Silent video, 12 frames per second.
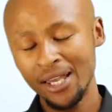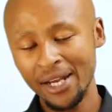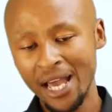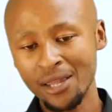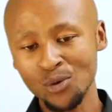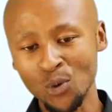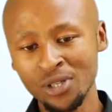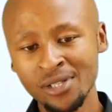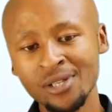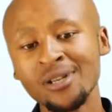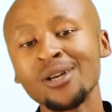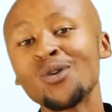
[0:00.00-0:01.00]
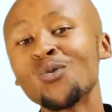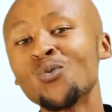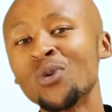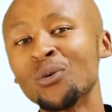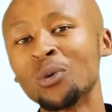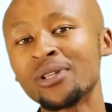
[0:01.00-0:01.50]
In other words,
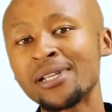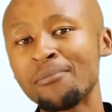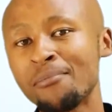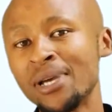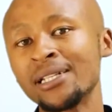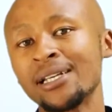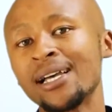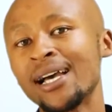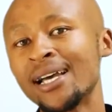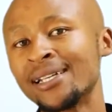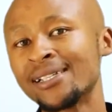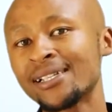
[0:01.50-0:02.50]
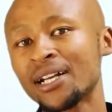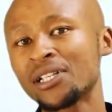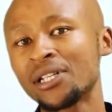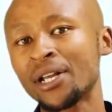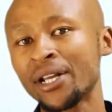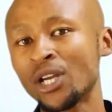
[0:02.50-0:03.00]
we will submit a
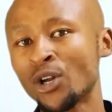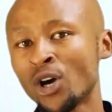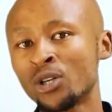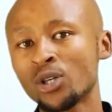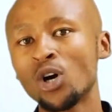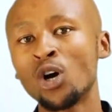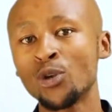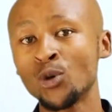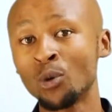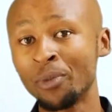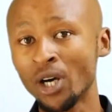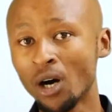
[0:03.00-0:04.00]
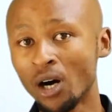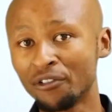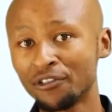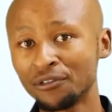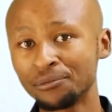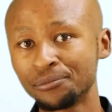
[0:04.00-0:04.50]
discretionary grant on your
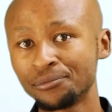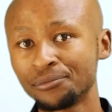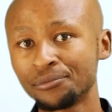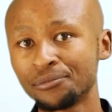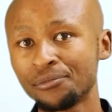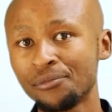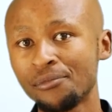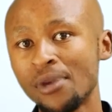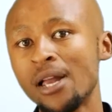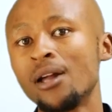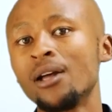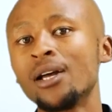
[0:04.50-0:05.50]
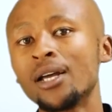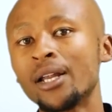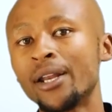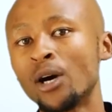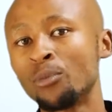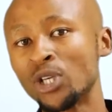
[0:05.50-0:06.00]
behalf.
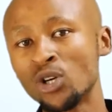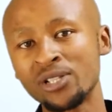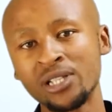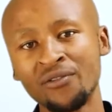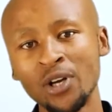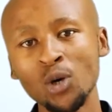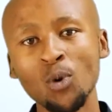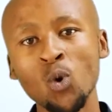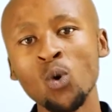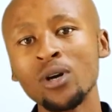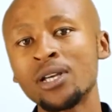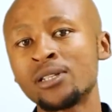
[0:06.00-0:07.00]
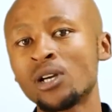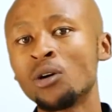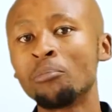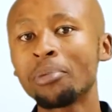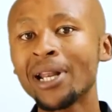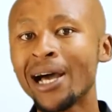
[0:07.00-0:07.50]
Now, because Developcore is a
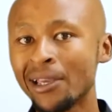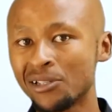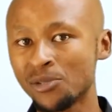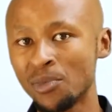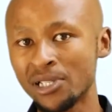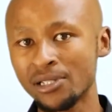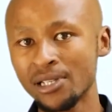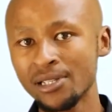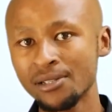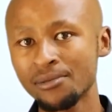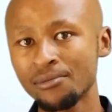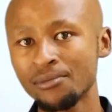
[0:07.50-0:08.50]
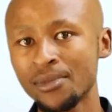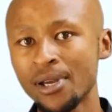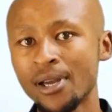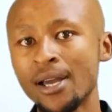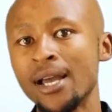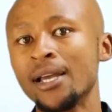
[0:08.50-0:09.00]
compliance business,
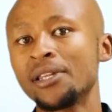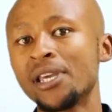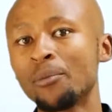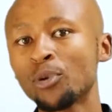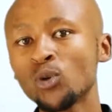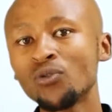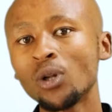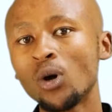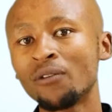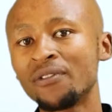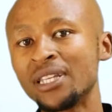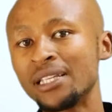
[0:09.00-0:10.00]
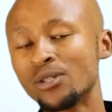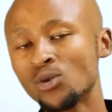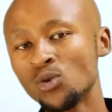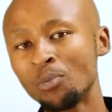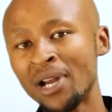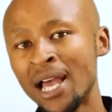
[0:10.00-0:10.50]
the approval of these
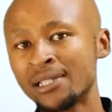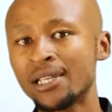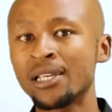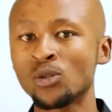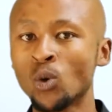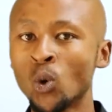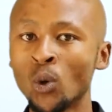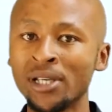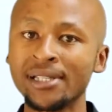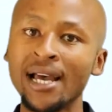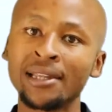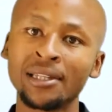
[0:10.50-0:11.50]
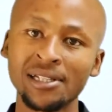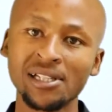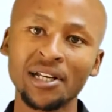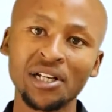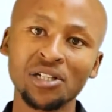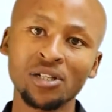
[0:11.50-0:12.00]
2 plans is always at the
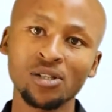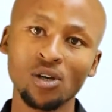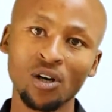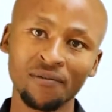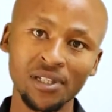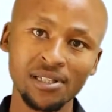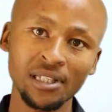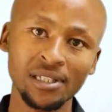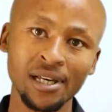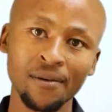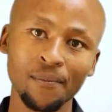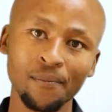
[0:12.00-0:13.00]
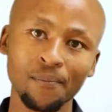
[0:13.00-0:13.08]
discretion of the SETA.